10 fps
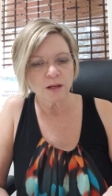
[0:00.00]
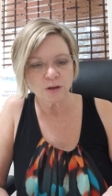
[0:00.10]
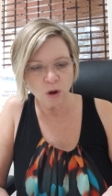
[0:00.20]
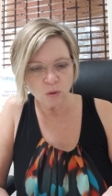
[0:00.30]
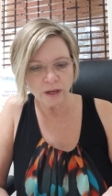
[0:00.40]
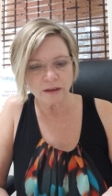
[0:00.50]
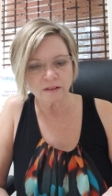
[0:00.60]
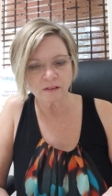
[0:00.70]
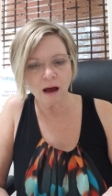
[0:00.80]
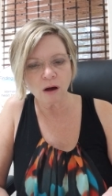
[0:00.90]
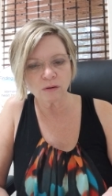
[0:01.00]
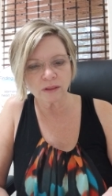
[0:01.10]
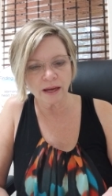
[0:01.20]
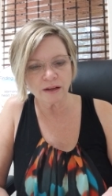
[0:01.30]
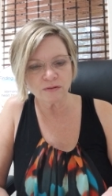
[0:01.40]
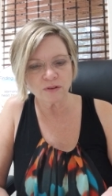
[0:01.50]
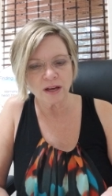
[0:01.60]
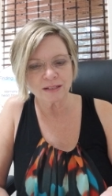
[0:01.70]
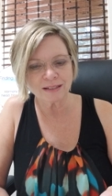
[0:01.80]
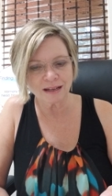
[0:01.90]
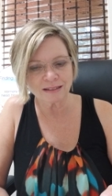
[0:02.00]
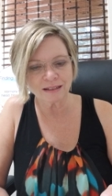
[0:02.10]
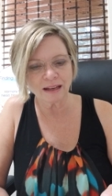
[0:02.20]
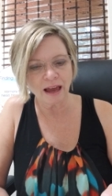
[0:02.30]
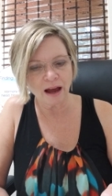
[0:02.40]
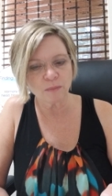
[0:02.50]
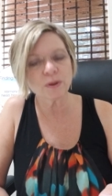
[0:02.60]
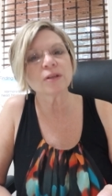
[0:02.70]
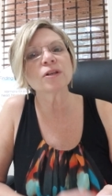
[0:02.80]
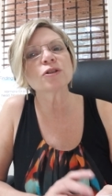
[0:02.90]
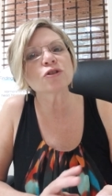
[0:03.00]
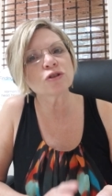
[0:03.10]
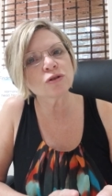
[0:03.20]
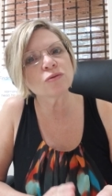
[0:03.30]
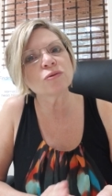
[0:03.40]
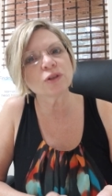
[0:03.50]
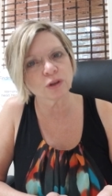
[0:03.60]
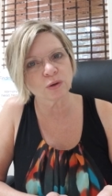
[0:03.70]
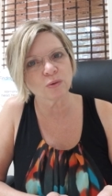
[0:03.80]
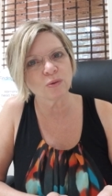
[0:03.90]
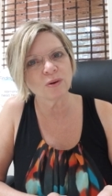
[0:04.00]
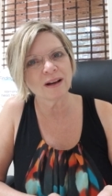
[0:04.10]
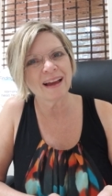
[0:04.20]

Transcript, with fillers: Notice how life doesn't happen to you.